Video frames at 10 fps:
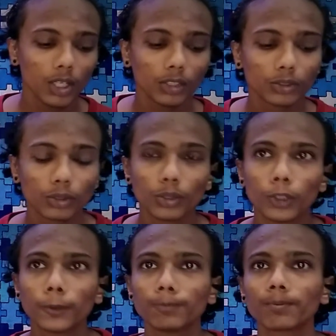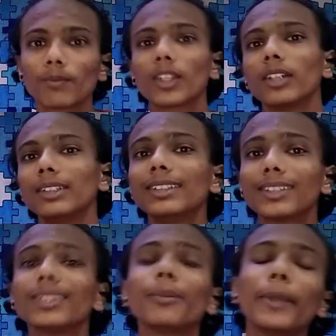So these
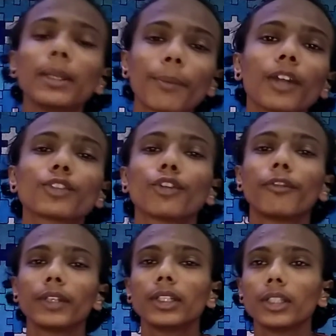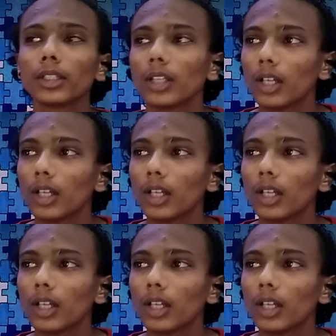are the main parts of an